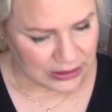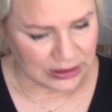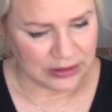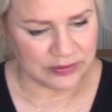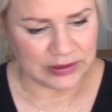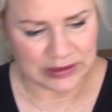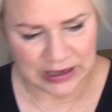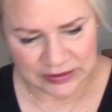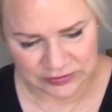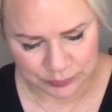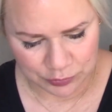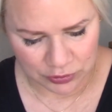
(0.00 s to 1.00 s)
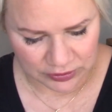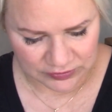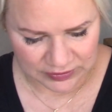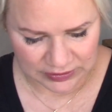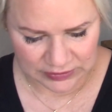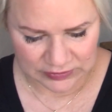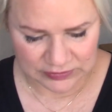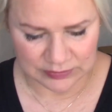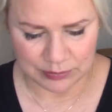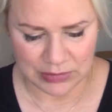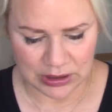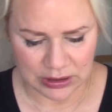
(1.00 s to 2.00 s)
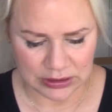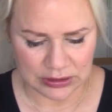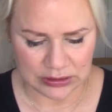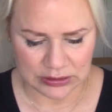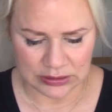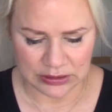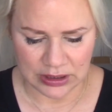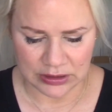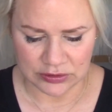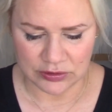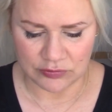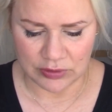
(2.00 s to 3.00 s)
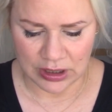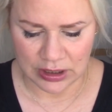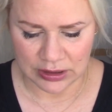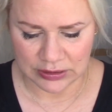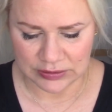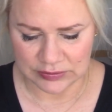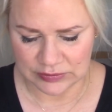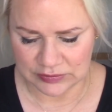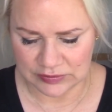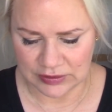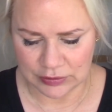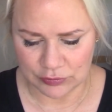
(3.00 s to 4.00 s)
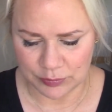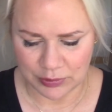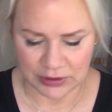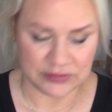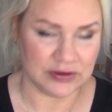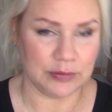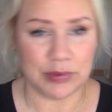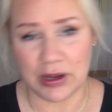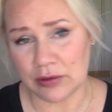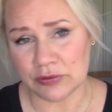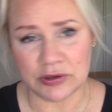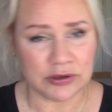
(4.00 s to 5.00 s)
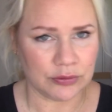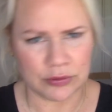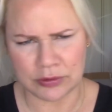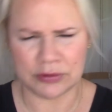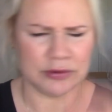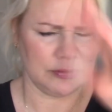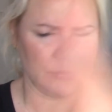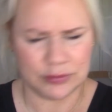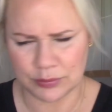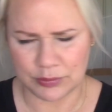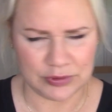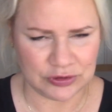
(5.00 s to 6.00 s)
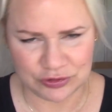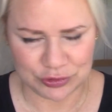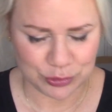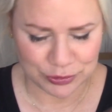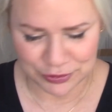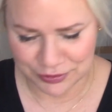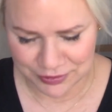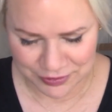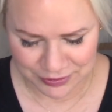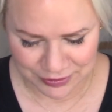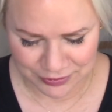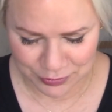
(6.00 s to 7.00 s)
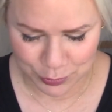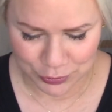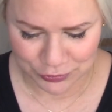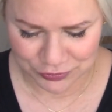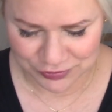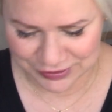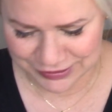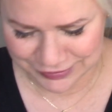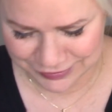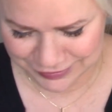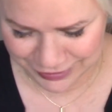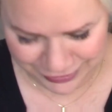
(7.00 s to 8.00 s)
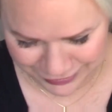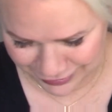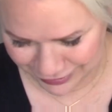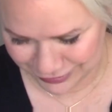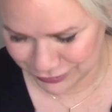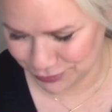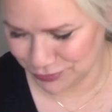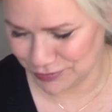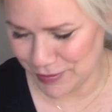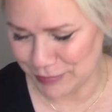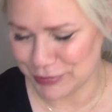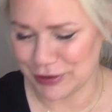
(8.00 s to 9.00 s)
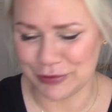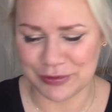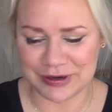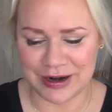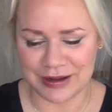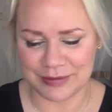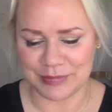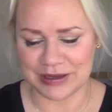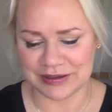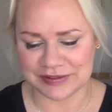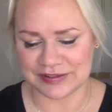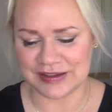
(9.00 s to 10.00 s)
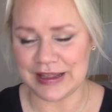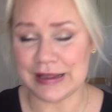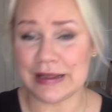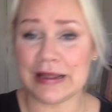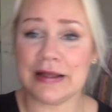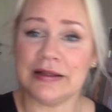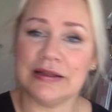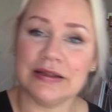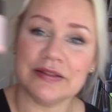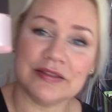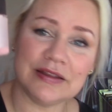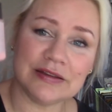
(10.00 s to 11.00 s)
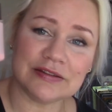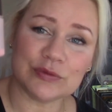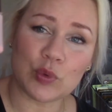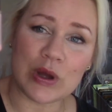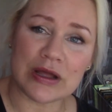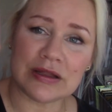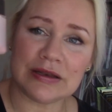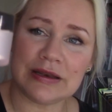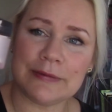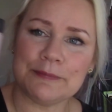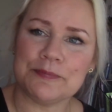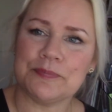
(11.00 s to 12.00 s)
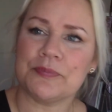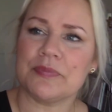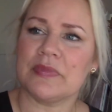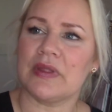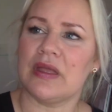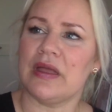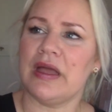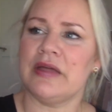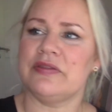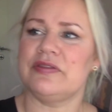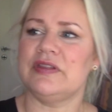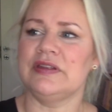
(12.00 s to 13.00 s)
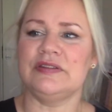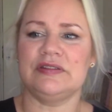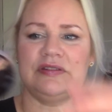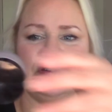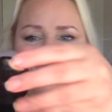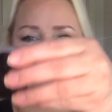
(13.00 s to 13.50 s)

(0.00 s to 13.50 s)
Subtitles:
And the last product is my Under Eye Secret Brightening Powder, or which order the words is, I don't remember. Laura Mercier, this one. And this